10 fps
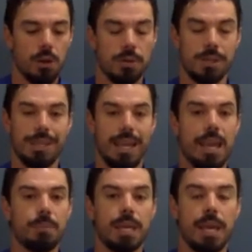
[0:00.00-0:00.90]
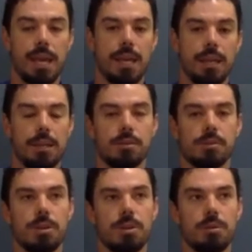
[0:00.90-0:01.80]
This AMPK is
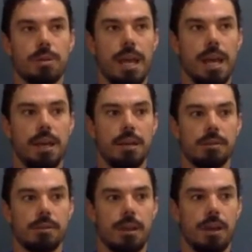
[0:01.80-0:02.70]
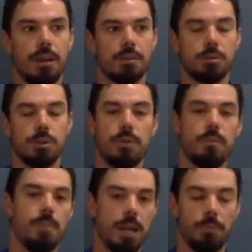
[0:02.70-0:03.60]
known as sort of a
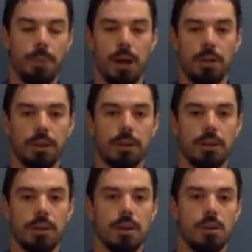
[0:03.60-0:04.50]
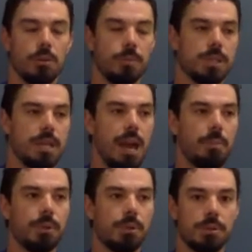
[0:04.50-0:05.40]
metabolic or
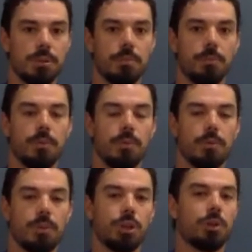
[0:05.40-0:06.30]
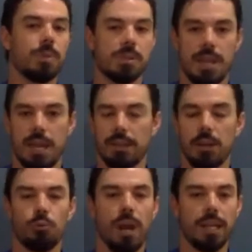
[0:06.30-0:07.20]
metabolism thermostat, like a
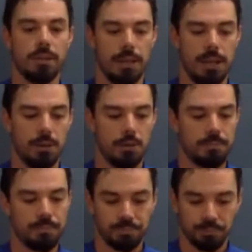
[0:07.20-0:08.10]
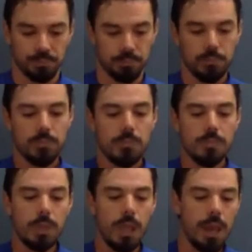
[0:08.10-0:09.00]
regulator.
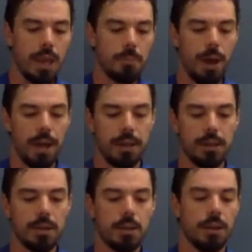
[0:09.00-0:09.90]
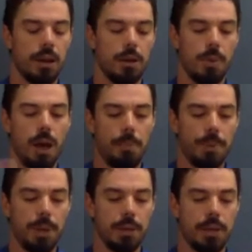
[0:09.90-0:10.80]
And by
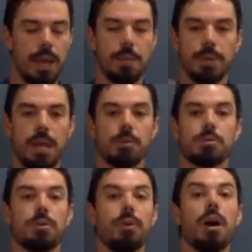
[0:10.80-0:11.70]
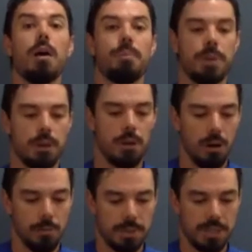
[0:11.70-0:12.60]
upping AMPK, we're sort of upping
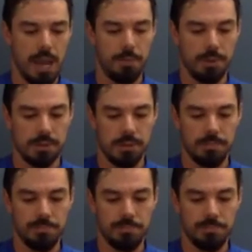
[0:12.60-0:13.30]
our metabolism.